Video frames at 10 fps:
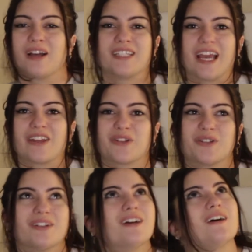Hot to
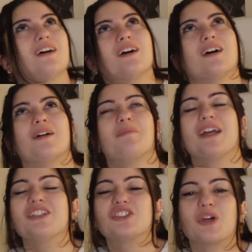Handle
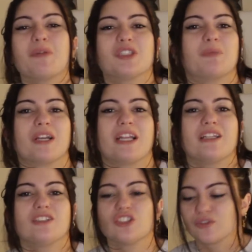made so much
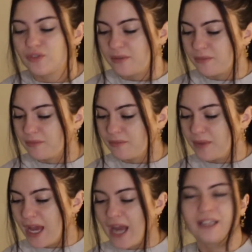money just from
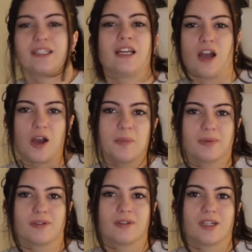acting up.
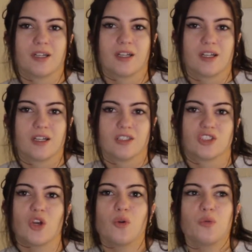
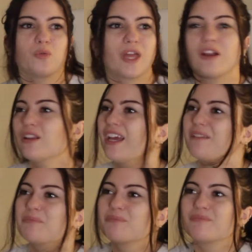So they're like,
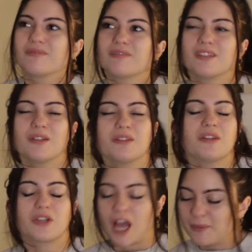
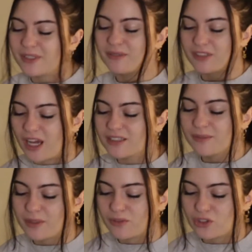the
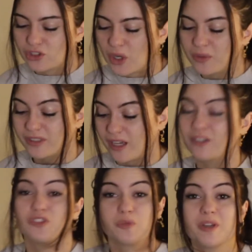concept of this show is kind
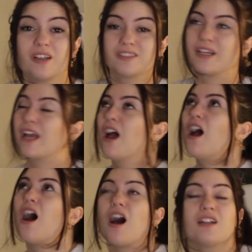of stupid because, like,
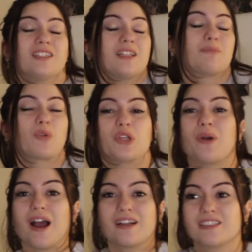honestly, the more you
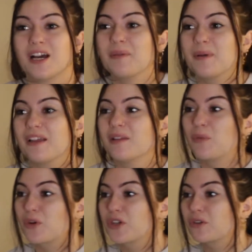act up and the
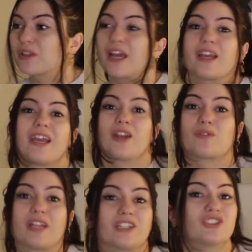more you're like in a
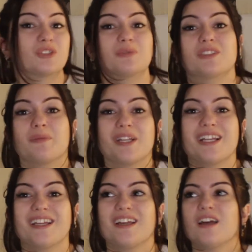relationship with
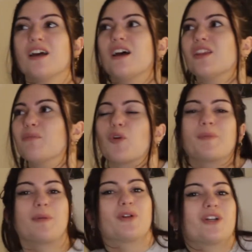somebody, the more
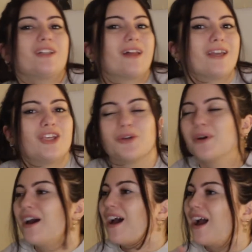people are gonna like you,
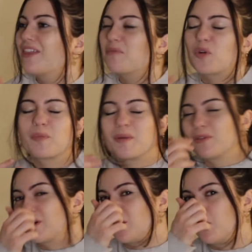and the more people
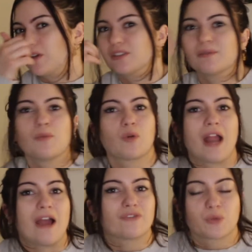are gonna want some more
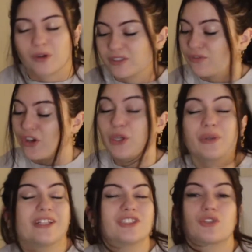afterwards, follow you on
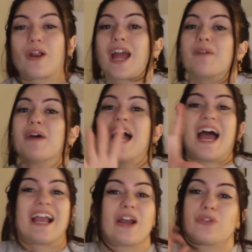Instagram,
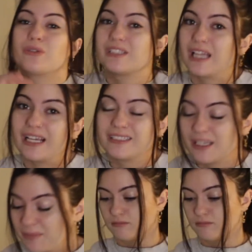and get those likes up.